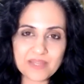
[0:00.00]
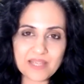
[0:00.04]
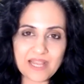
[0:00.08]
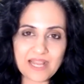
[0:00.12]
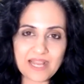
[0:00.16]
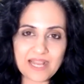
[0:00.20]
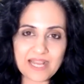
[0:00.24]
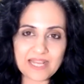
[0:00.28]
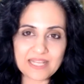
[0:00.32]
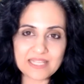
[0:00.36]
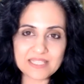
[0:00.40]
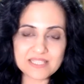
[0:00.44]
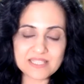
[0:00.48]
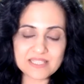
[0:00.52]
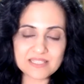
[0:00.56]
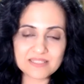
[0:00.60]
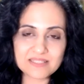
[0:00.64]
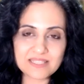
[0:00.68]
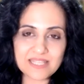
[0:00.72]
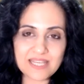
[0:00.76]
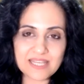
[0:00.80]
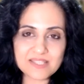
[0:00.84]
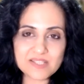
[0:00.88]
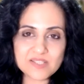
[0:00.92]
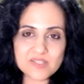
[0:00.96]
And
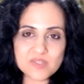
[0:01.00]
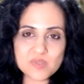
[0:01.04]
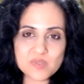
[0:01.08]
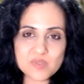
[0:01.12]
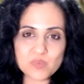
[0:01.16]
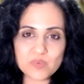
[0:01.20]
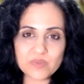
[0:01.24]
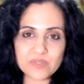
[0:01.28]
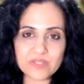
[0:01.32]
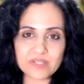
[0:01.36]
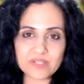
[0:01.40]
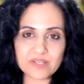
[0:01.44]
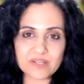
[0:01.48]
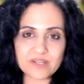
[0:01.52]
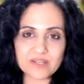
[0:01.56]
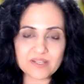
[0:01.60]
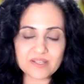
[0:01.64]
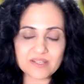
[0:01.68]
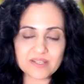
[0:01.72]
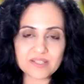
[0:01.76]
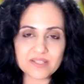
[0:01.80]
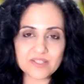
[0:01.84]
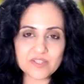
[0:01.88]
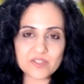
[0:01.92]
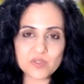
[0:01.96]
that is
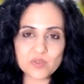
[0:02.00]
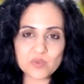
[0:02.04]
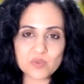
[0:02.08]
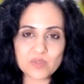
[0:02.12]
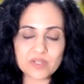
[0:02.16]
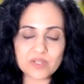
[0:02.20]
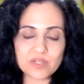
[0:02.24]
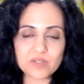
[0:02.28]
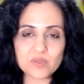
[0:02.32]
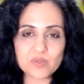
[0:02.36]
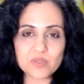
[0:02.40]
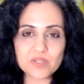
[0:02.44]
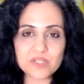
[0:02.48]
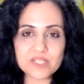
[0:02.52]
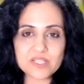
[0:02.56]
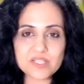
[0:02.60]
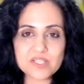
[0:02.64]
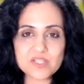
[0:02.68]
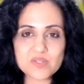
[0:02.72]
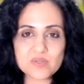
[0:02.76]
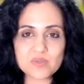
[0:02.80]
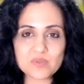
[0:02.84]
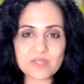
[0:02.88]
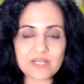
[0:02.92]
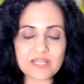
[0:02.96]
where you are going
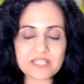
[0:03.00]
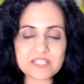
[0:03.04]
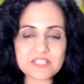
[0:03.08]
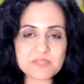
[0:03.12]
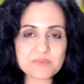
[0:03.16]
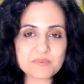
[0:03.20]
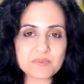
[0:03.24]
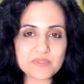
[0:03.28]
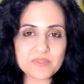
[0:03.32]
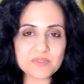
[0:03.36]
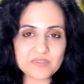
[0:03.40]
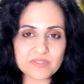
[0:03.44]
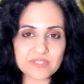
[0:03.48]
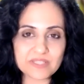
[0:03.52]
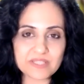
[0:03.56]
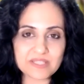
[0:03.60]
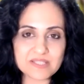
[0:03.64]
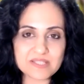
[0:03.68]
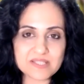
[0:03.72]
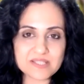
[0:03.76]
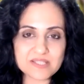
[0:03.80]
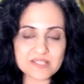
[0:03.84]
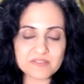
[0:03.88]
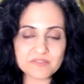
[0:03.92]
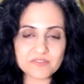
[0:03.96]
to
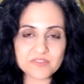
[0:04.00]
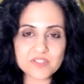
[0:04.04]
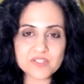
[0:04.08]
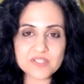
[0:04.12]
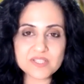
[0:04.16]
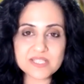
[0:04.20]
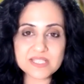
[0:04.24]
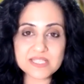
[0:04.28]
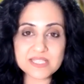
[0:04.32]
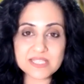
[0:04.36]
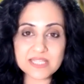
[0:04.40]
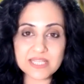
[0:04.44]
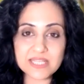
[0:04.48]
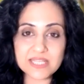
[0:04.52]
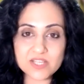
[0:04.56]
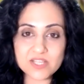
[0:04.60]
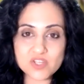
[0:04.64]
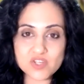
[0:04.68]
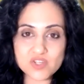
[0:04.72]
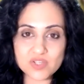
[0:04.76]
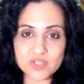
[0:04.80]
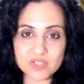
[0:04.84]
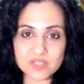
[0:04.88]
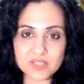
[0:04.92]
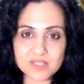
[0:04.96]
experience different
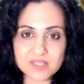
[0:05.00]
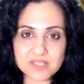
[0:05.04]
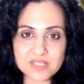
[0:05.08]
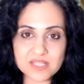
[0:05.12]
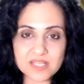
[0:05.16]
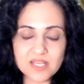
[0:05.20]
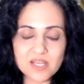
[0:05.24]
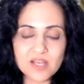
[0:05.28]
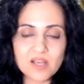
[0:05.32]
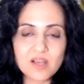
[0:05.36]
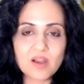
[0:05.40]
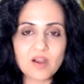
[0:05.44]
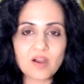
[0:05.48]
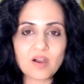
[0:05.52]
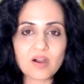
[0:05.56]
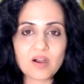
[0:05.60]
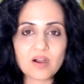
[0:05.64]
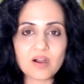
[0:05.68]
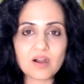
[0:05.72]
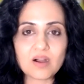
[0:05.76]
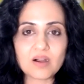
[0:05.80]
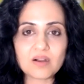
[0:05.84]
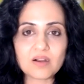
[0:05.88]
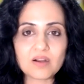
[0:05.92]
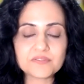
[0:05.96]
stages
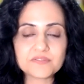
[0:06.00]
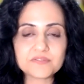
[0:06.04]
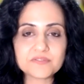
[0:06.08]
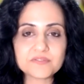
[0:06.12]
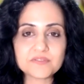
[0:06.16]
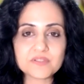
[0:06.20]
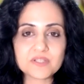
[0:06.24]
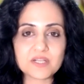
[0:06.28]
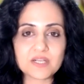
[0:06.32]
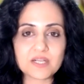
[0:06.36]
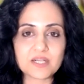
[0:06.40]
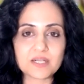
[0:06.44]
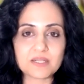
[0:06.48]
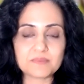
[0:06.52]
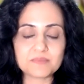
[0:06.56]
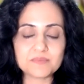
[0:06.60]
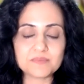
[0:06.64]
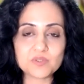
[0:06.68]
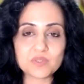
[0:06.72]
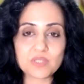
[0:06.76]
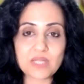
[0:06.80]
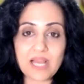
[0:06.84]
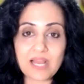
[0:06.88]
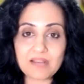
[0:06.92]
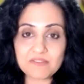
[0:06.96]
of um,
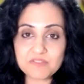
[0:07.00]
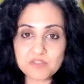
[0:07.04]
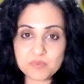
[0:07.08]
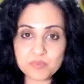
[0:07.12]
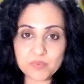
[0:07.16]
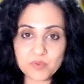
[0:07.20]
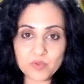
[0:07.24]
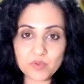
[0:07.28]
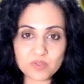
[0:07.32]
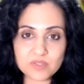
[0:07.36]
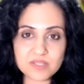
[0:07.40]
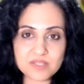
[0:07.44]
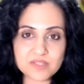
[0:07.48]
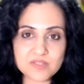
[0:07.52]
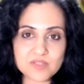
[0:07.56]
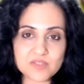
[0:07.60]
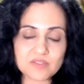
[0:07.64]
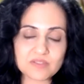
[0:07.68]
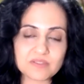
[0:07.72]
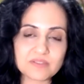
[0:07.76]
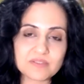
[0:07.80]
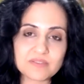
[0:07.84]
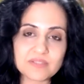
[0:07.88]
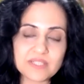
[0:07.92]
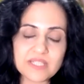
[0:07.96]
you will have to process
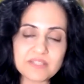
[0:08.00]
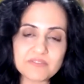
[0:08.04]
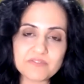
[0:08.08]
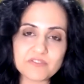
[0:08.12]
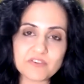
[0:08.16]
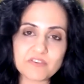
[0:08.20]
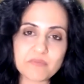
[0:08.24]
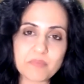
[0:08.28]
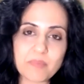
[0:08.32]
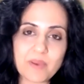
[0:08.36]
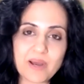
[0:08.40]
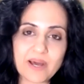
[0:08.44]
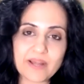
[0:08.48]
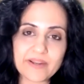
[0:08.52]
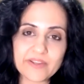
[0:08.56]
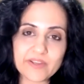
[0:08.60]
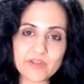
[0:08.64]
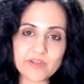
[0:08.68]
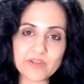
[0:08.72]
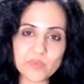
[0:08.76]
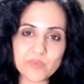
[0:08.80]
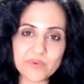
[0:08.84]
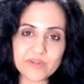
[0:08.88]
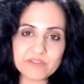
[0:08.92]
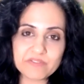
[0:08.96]
your grief of parting
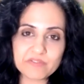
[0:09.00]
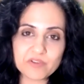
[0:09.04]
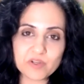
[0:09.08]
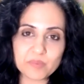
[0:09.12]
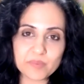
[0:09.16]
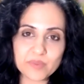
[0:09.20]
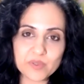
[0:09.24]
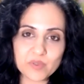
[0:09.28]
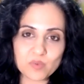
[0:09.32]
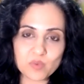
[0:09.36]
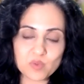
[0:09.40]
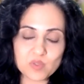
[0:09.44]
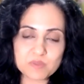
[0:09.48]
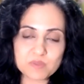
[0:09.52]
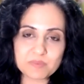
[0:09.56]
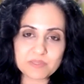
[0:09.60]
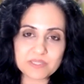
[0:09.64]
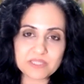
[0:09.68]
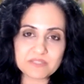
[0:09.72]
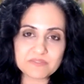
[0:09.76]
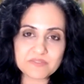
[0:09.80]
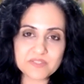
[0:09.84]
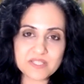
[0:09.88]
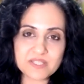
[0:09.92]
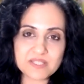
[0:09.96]
away from your old
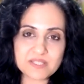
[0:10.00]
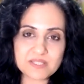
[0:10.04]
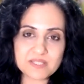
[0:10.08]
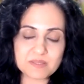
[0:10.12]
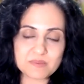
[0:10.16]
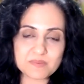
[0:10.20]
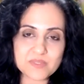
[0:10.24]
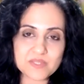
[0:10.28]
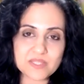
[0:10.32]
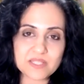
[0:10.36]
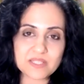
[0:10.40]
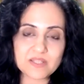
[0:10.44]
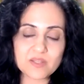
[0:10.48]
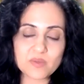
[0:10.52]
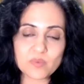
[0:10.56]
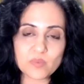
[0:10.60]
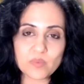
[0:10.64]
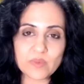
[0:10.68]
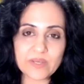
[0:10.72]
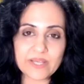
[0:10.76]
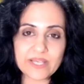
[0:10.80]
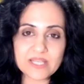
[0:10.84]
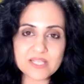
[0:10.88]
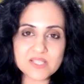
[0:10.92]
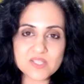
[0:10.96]
belief systems in the
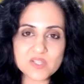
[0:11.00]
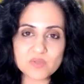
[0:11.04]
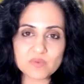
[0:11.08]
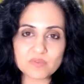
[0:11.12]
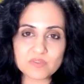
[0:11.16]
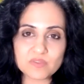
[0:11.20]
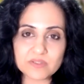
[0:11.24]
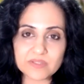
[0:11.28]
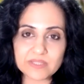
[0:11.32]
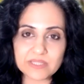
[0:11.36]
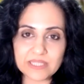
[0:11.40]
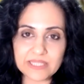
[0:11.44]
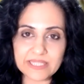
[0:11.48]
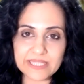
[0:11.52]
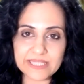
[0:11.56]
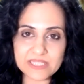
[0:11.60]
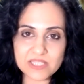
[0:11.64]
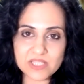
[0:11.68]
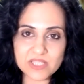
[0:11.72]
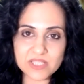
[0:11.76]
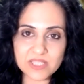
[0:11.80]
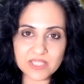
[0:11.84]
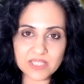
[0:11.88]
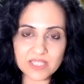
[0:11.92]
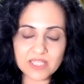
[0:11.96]
ways you were
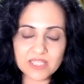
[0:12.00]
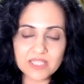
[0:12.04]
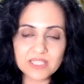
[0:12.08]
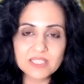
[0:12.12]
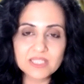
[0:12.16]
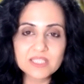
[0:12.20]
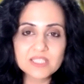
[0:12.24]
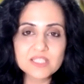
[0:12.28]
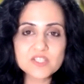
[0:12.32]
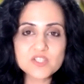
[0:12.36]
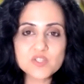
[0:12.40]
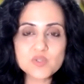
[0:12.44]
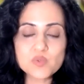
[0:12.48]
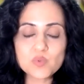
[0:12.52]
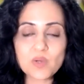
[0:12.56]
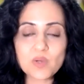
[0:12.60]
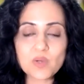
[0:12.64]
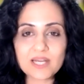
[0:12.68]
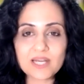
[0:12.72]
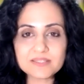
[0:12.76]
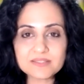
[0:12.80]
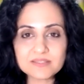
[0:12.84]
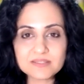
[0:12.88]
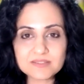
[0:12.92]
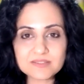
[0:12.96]
relating to
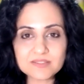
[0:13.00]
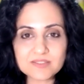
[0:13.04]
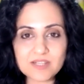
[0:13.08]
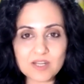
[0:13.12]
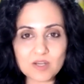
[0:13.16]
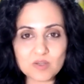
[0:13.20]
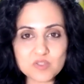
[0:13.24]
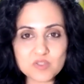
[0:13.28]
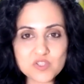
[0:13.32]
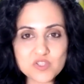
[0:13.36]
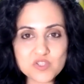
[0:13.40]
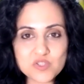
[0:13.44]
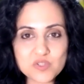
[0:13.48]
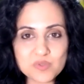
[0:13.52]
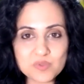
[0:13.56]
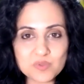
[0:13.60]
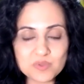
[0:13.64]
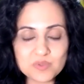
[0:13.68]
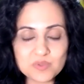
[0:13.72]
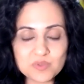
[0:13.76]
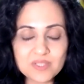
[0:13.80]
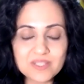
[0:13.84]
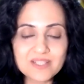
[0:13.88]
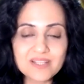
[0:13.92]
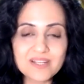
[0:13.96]
others around
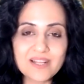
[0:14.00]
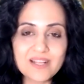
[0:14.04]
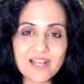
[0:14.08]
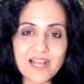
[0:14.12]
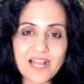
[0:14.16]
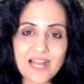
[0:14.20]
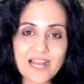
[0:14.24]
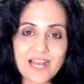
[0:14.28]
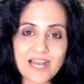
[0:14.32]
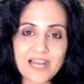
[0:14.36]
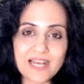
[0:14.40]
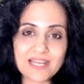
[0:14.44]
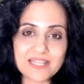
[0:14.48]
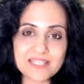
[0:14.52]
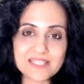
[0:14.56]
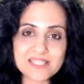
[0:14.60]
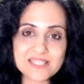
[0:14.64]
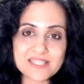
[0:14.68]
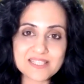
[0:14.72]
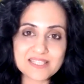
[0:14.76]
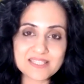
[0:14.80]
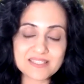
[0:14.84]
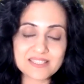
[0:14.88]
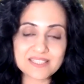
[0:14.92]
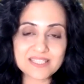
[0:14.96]
you and
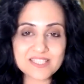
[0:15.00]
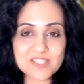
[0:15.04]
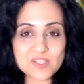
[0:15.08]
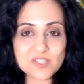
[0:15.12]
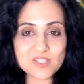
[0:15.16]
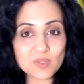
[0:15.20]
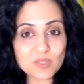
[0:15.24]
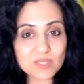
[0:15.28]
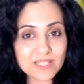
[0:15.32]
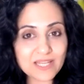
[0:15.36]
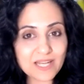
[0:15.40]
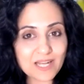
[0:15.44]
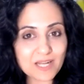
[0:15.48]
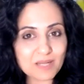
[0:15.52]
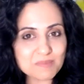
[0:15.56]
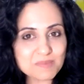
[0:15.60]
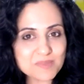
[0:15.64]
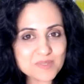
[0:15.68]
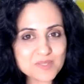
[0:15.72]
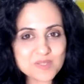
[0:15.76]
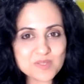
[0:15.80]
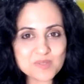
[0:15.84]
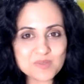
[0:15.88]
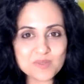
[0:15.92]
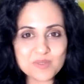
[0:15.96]
it all
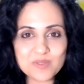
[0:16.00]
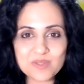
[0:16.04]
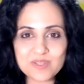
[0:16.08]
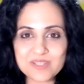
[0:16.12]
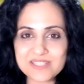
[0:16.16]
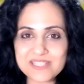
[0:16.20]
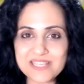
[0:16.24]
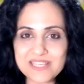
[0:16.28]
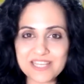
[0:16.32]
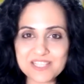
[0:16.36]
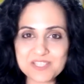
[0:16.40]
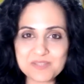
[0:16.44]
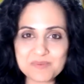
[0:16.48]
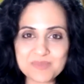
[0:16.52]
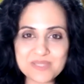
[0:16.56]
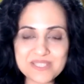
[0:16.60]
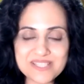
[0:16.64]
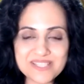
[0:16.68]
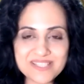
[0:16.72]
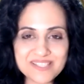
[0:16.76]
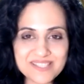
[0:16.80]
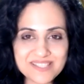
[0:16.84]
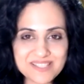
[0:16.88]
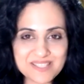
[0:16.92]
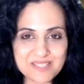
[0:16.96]
comes to your attachment
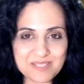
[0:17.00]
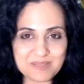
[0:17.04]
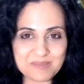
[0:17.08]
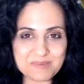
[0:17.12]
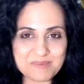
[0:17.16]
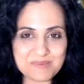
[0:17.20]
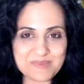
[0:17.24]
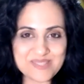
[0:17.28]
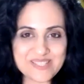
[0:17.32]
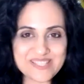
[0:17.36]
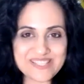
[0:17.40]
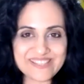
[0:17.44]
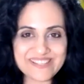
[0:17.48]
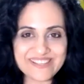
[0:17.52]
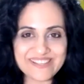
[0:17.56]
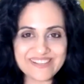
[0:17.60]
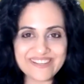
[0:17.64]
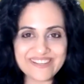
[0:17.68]
systems